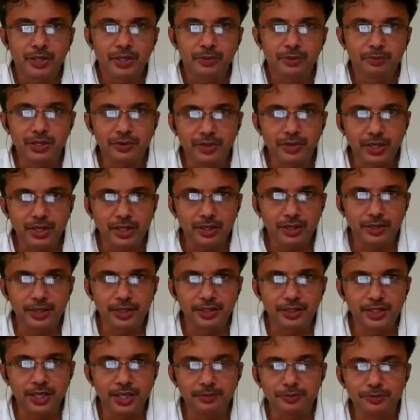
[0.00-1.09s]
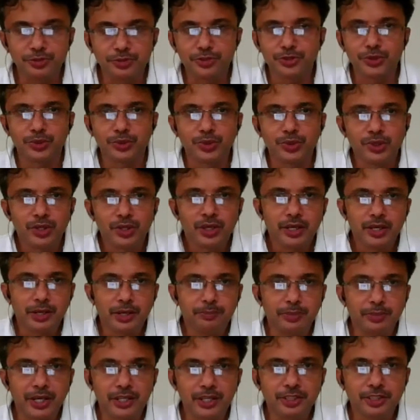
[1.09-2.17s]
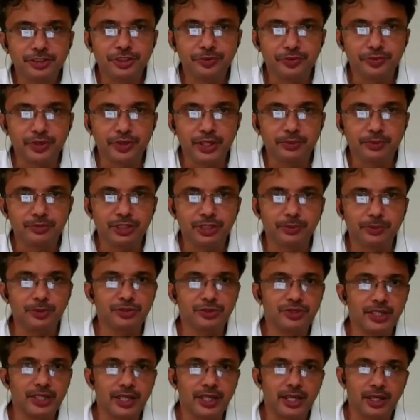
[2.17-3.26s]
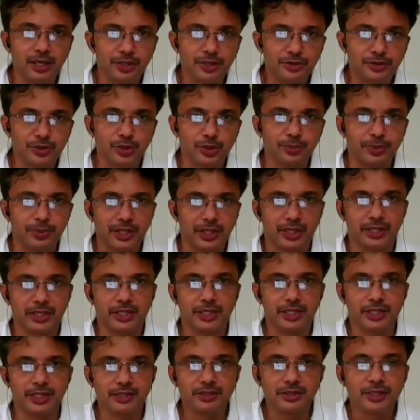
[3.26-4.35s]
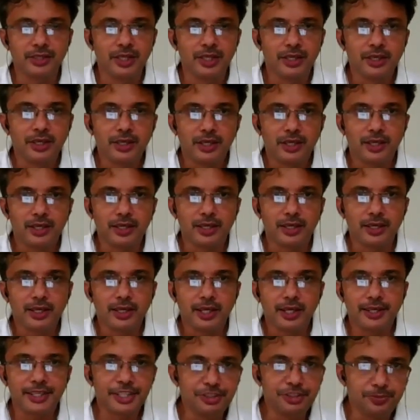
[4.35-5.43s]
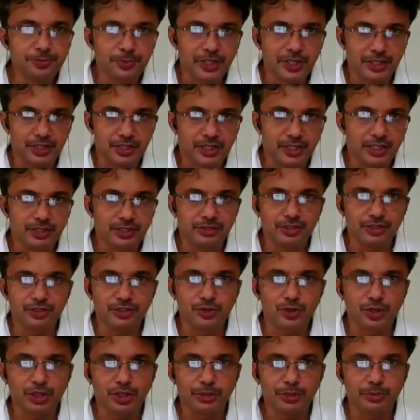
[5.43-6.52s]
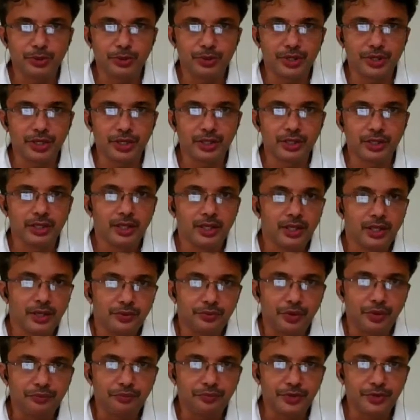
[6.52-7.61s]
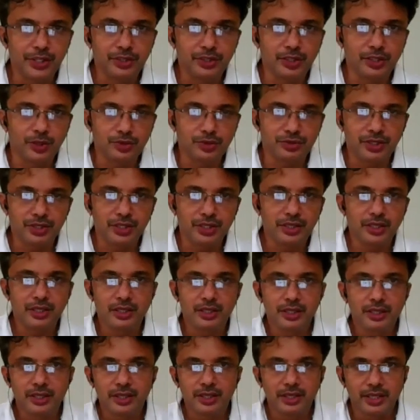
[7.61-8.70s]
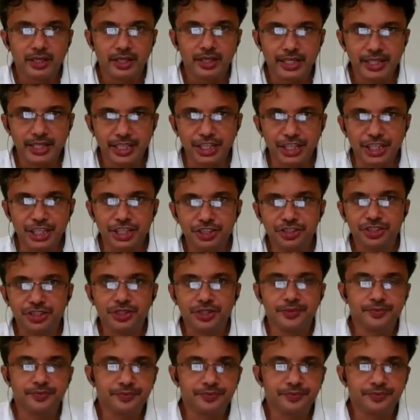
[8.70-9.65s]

But when it comes to a partnership firm, suppose there are two partners and each partner is contributing 50,000 each.